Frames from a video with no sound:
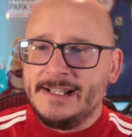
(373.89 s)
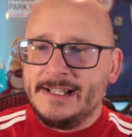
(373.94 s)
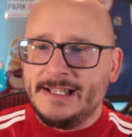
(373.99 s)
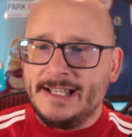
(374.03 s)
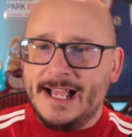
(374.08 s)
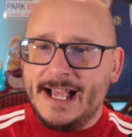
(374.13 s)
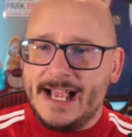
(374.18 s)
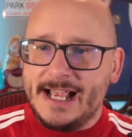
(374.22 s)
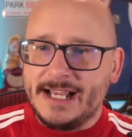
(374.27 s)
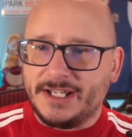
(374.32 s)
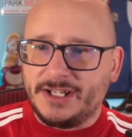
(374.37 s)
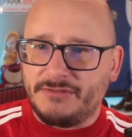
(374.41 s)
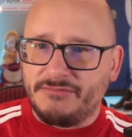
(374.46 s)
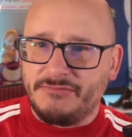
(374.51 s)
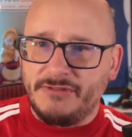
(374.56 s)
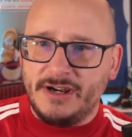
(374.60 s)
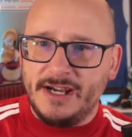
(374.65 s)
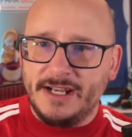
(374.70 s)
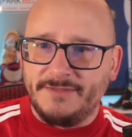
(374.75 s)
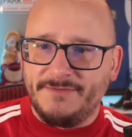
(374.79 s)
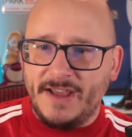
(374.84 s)
That's
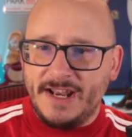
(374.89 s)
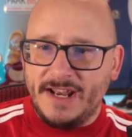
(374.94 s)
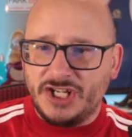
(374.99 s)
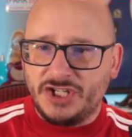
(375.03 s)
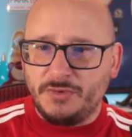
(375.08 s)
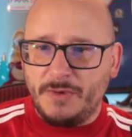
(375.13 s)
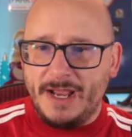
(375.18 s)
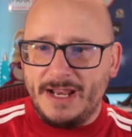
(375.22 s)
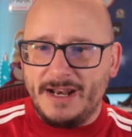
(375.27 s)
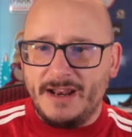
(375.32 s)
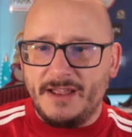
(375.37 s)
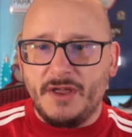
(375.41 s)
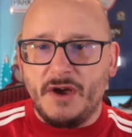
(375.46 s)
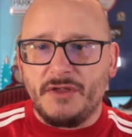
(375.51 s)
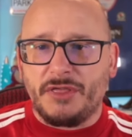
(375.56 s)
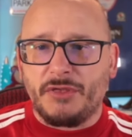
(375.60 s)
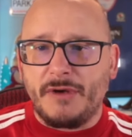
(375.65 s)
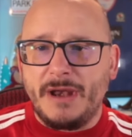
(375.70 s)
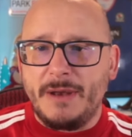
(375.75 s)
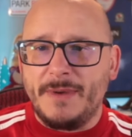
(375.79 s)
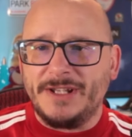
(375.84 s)
right. Venezuela, though,
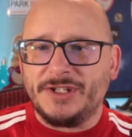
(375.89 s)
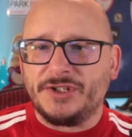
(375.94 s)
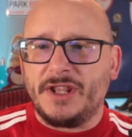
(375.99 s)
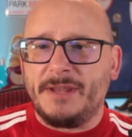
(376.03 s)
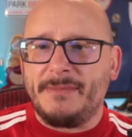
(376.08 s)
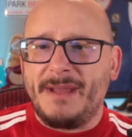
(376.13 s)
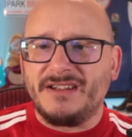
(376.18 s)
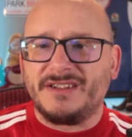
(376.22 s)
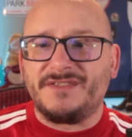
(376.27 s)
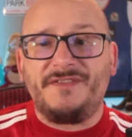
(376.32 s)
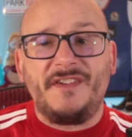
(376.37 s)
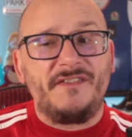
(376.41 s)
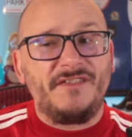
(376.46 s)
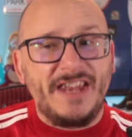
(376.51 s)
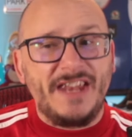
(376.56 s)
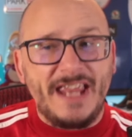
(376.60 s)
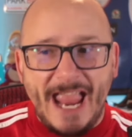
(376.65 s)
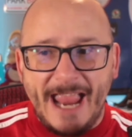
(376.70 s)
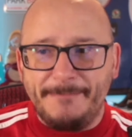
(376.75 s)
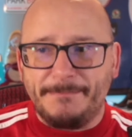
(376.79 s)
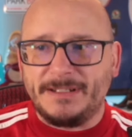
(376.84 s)
three wins on the bounce,
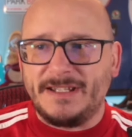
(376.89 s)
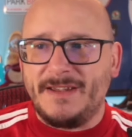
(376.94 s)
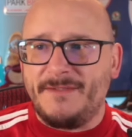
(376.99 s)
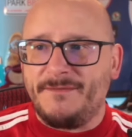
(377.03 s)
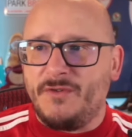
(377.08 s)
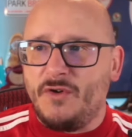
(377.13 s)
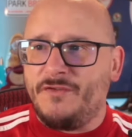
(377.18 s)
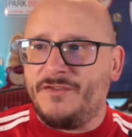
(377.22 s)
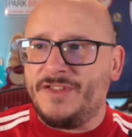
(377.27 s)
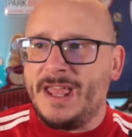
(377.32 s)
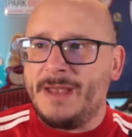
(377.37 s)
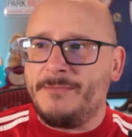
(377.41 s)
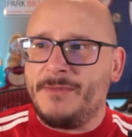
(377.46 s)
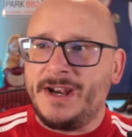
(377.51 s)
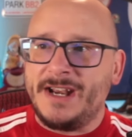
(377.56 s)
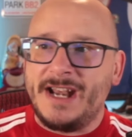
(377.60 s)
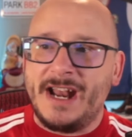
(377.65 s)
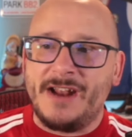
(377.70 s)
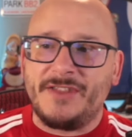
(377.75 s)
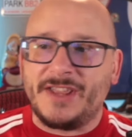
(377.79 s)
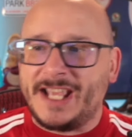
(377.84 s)
fifty-eight percent form for them
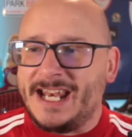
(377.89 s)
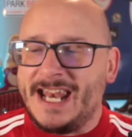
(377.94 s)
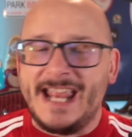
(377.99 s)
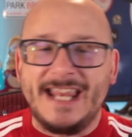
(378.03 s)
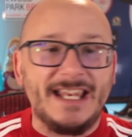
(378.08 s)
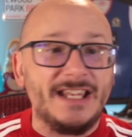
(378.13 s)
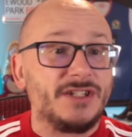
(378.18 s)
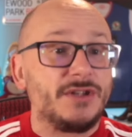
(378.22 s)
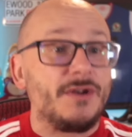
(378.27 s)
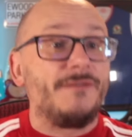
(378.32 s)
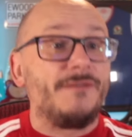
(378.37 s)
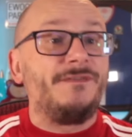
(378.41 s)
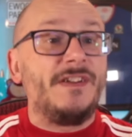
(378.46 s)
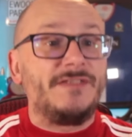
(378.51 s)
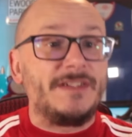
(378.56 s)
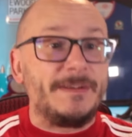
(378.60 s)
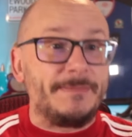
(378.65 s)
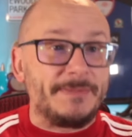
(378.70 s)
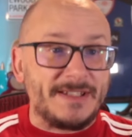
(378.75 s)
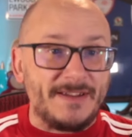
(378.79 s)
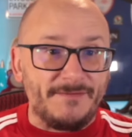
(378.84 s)
right now. The Canadians on
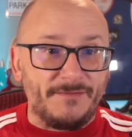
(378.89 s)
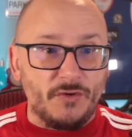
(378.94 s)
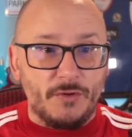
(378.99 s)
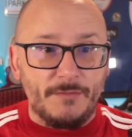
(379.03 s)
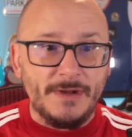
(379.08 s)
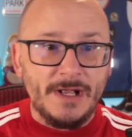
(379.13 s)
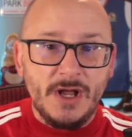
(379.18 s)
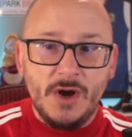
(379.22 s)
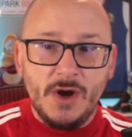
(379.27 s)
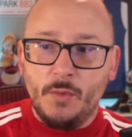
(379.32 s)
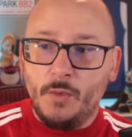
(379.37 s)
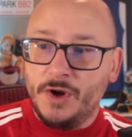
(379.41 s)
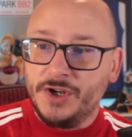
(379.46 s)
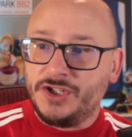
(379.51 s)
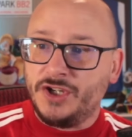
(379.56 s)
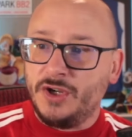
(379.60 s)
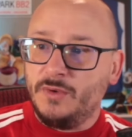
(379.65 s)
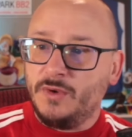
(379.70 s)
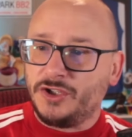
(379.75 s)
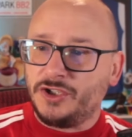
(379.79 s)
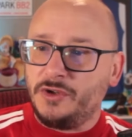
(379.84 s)
fifty percent form, won
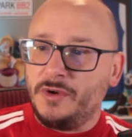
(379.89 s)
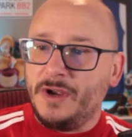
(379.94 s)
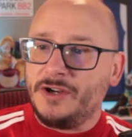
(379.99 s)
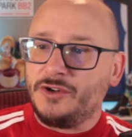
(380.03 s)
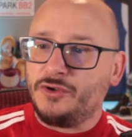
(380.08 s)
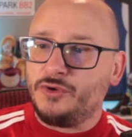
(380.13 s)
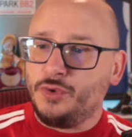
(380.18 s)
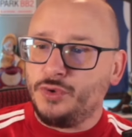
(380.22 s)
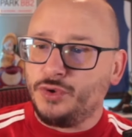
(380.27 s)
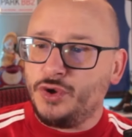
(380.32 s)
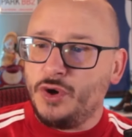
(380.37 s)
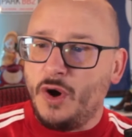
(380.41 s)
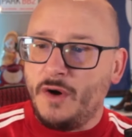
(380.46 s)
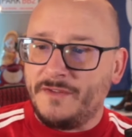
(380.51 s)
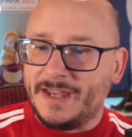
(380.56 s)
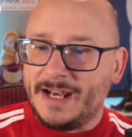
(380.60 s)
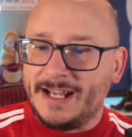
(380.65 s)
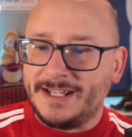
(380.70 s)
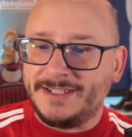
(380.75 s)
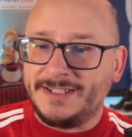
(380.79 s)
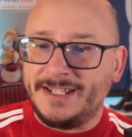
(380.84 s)
two, lost two, and drawn two over
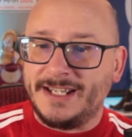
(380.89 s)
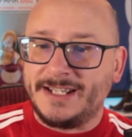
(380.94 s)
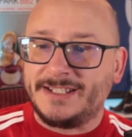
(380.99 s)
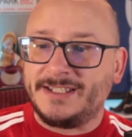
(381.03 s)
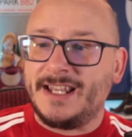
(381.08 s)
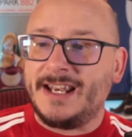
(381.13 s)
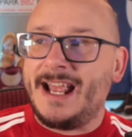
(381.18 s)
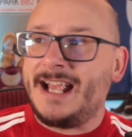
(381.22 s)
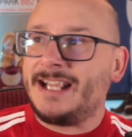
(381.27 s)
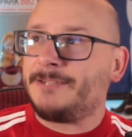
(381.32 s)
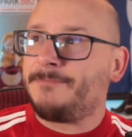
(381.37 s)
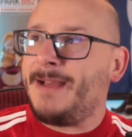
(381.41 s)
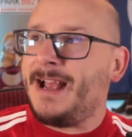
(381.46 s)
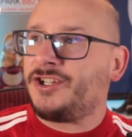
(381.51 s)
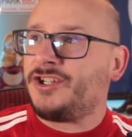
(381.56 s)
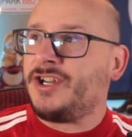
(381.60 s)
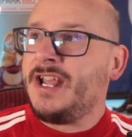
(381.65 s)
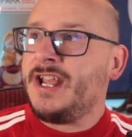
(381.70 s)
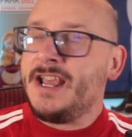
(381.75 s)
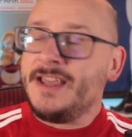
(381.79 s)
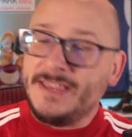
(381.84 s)
the last six. The last
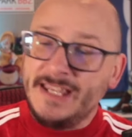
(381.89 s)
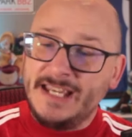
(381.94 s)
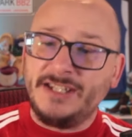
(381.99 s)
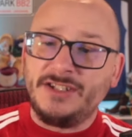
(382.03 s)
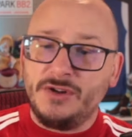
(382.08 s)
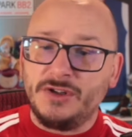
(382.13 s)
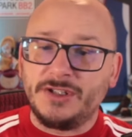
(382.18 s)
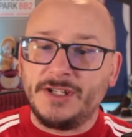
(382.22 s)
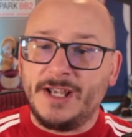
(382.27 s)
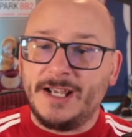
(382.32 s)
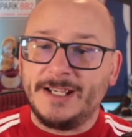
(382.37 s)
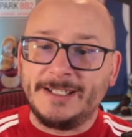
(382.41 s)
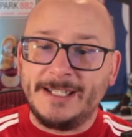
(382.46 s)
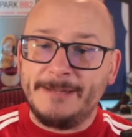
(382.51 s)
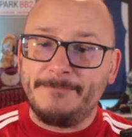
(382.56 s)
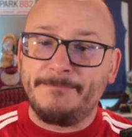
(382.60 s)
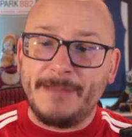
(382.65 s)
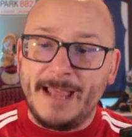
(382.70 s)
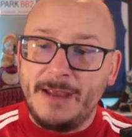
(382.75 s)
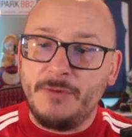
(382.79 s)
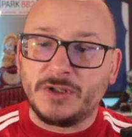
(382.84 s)
match these two sides
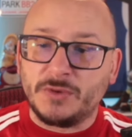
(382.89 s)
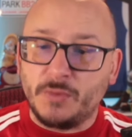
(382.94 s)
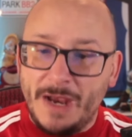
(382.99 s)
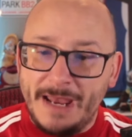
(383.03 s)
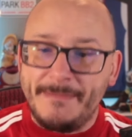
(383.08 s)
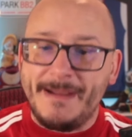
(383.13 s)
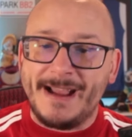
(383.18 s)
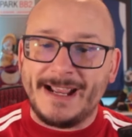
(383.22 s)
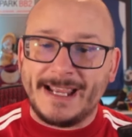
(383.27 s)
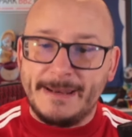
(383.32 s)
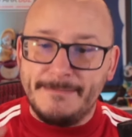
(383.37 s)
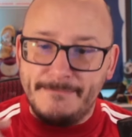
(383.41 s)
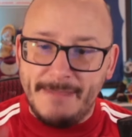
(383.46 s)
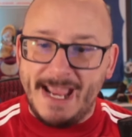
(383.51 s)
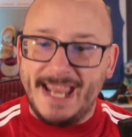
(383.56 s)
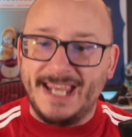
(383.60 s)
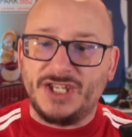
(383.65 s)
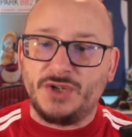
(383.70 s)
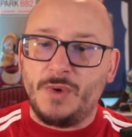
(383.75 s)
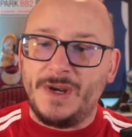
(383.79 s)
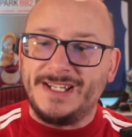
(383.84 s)
did play was way back in
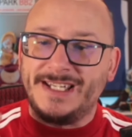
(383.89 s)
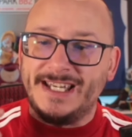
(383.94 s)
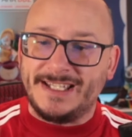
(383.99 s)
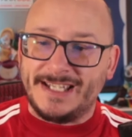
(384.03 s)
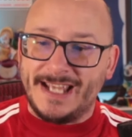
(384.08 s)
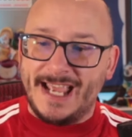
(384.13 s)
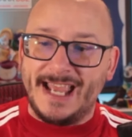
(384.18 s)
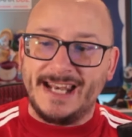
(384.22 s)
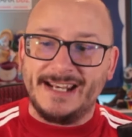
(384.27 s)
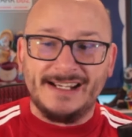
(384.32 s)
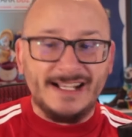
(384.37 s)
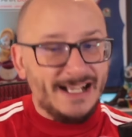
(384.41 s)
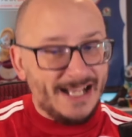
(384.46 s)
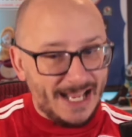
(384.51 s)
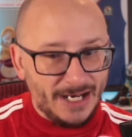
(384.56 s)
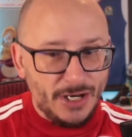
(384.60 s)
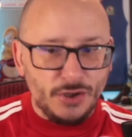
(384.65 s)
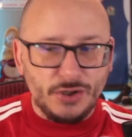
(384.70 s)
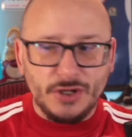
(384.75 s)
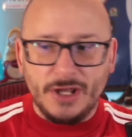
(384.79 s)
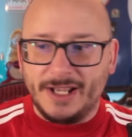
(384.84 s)
May twenty ten.
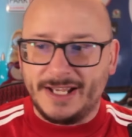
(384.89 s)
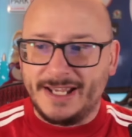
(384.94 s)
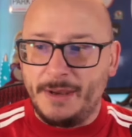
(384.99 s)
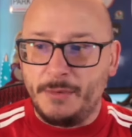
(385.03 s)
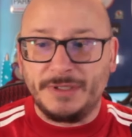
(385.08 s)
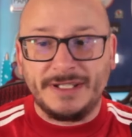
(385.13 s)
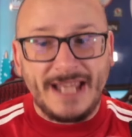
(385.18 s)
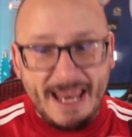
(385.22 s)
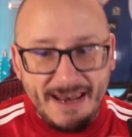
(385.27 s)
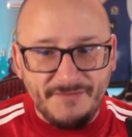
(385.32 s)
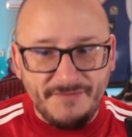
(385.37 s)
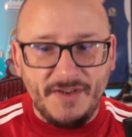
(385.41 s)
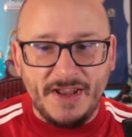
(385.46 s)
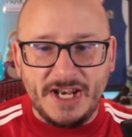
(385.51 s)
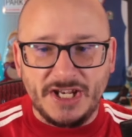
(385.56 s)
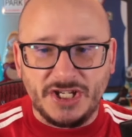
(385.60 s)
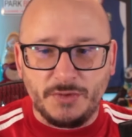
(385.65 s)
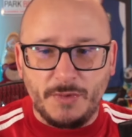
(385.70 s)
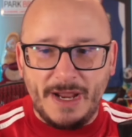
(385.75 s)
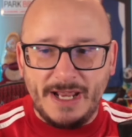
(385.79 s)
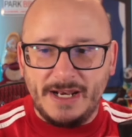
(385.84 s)
It looked like it was in
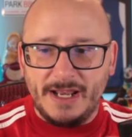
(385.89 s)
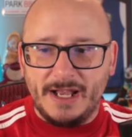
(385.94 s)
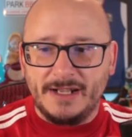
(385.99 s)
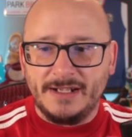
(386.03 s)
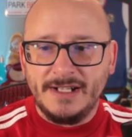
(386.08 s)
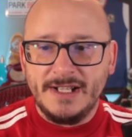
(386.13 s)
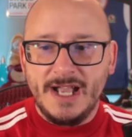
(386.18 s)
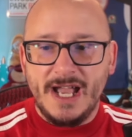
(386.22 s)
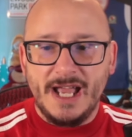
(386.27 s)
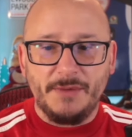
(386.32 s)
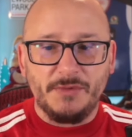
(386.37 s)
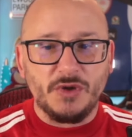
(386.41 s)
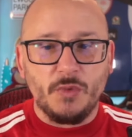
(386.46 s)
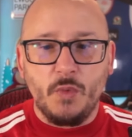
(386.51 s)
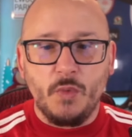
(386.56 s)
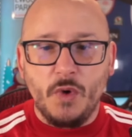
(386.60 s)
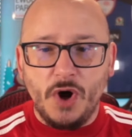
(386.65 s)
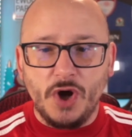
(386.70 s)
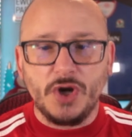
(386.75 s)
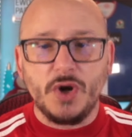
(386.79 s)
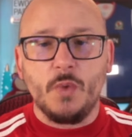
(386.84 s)
Venezuela, and it was a
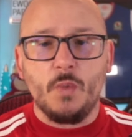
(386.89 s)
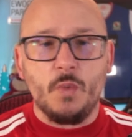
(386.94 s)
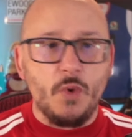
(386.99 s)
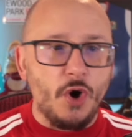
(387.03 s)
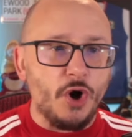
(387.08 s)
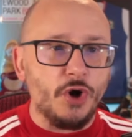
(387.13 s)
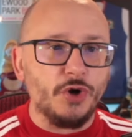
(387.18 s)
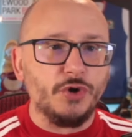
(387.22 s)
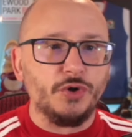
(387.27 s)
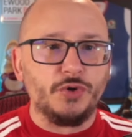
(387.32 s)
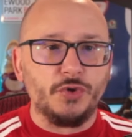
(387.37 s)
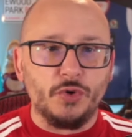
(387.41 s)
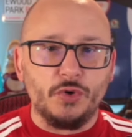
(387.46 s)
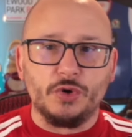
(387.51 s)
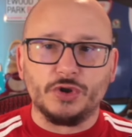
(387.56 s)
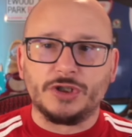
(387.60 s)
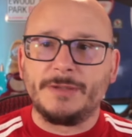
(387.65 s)
one one draw.